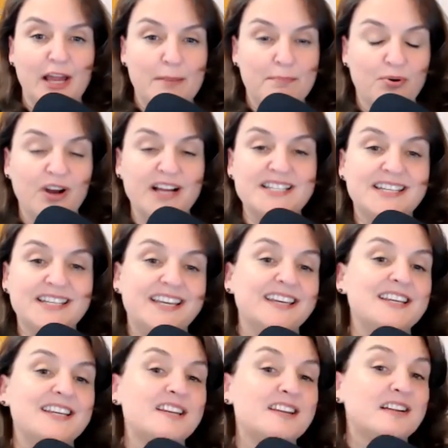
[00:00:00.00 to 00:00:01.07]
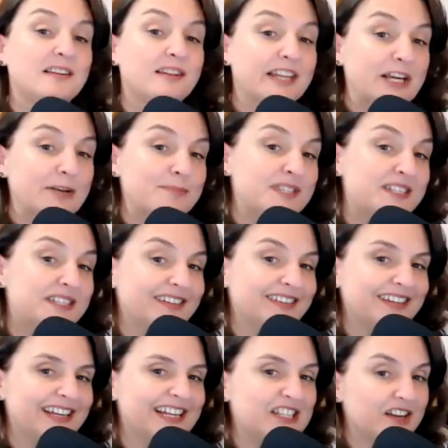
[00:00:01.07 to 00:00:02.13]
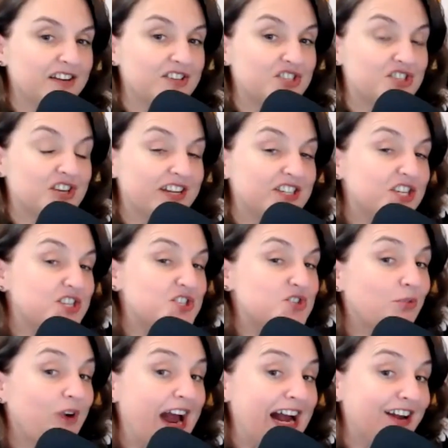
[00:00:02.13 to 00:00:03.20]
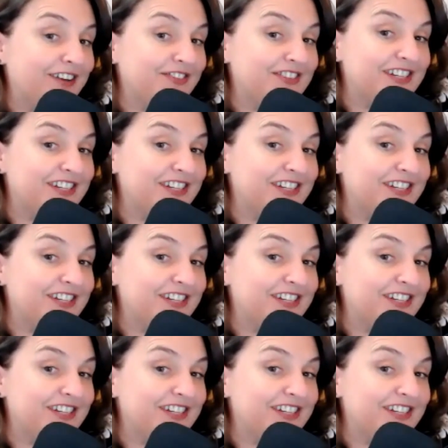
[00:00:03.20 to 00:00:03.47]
a press kit glimpse it's like it's a draft.